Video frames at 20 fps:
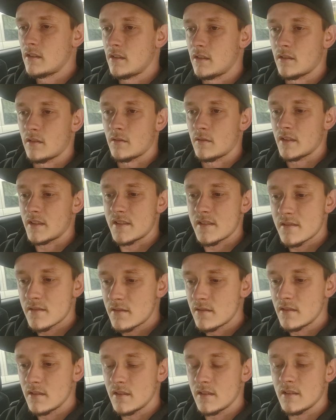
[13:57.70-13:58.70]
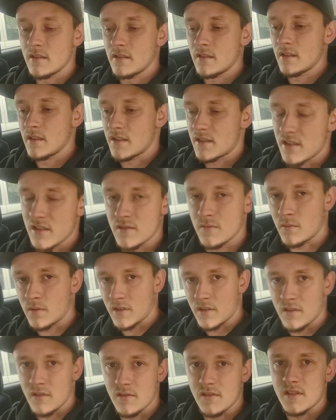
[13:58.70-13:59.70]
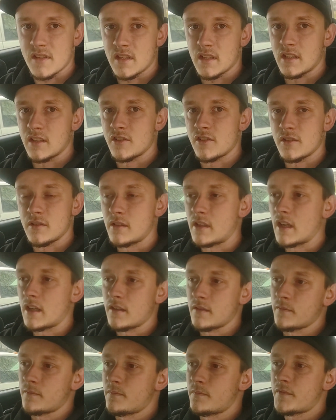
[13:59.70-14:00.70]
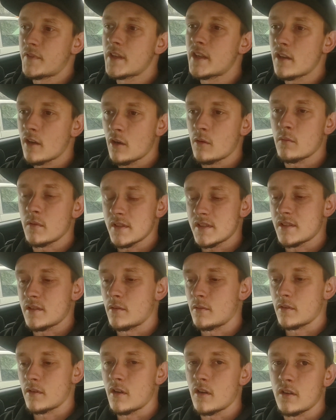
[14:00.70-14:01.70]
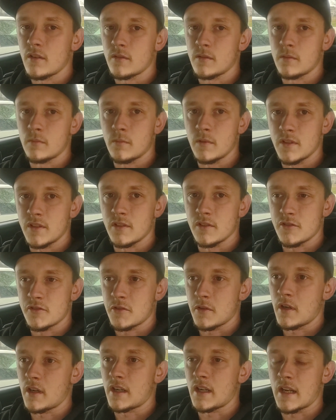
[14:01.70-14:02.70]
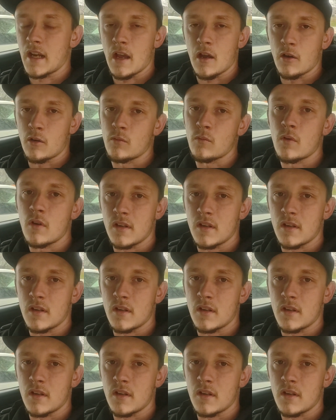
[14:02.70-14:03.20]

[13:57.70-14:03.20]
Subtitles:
it's just one of those things. You gotta figure out what's going on with your truck and how it